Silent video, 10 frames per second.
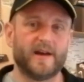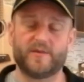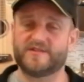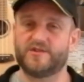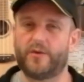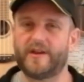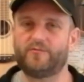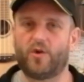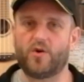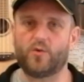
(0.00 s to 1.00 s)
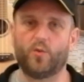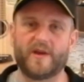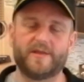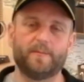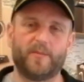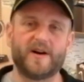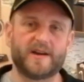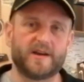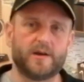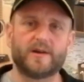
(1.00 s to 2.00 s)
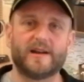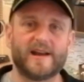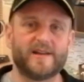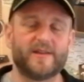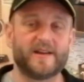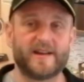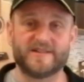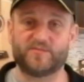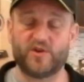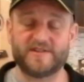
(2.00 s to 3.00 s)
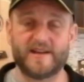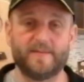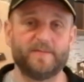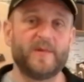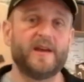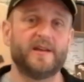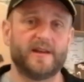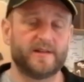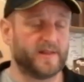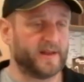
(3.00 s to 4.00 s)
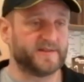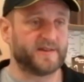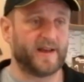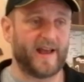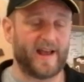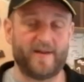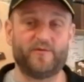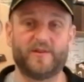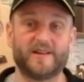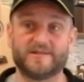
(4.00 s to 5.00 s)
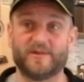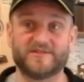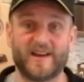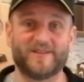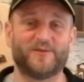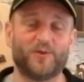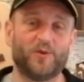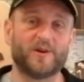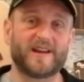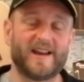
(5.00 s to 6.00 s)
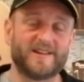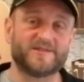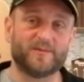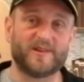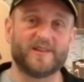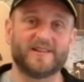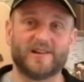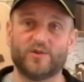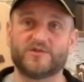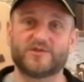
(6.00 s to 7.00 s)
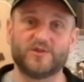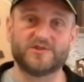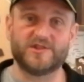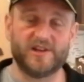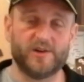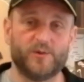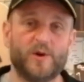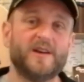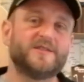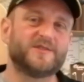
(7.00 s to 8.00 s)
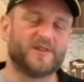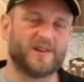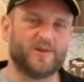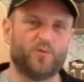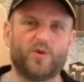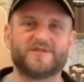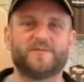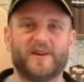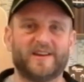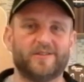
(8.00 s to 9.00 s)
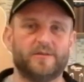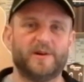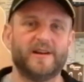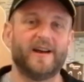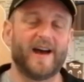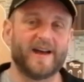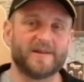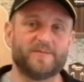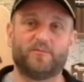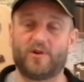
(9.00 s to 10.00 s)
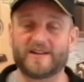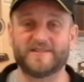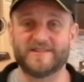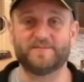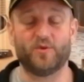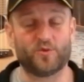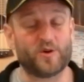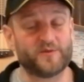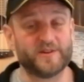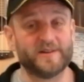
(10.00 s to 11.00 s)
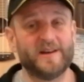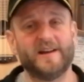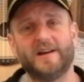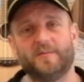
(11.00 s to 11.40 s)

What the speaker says: Now, there's nothing wrong with buying a ukulele that is pretty. There's everything to be said for getting something that looks good to you so that you want to pick it up and practice more often.